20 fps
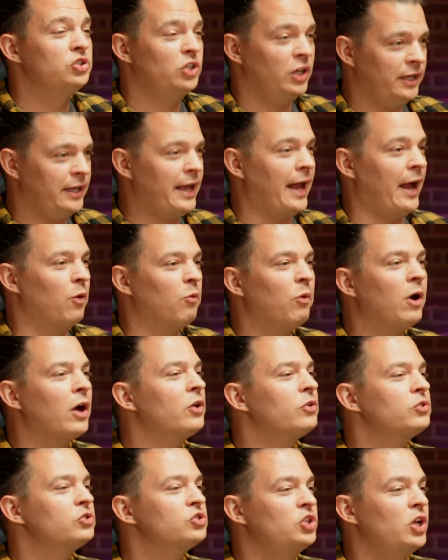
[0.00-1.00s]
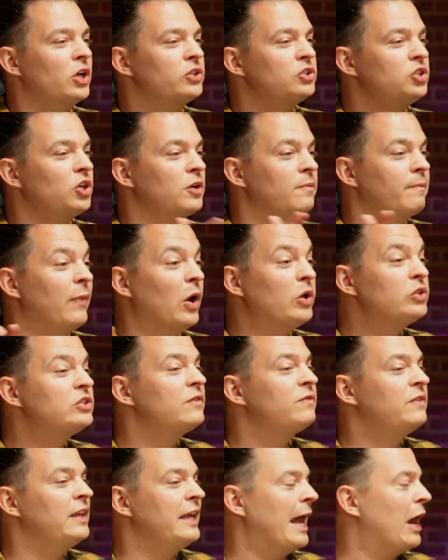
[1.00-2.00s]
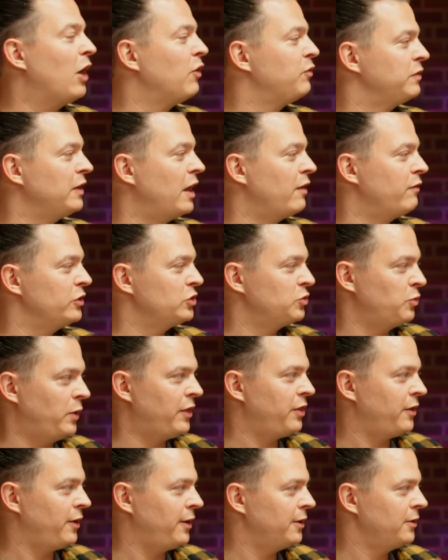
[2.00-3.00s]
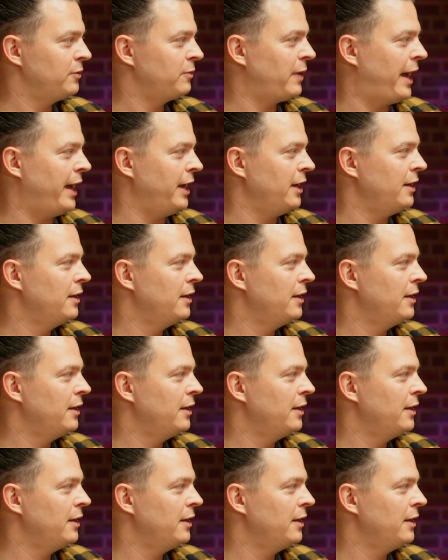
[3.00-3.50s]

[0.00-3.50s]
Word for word: Or she, something? Yeah, well, she also took most of the elf lovers with her, right?